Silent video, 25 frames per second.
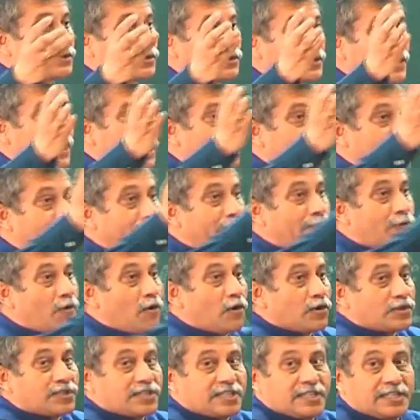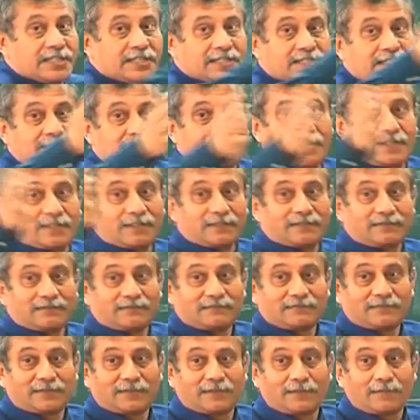So, there will be four c's,
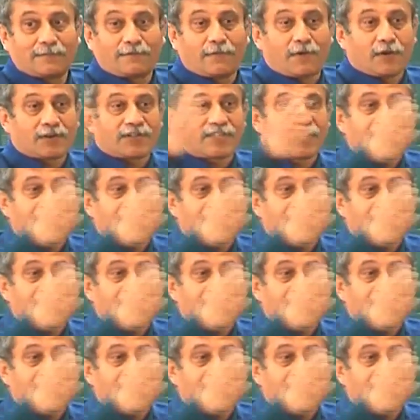four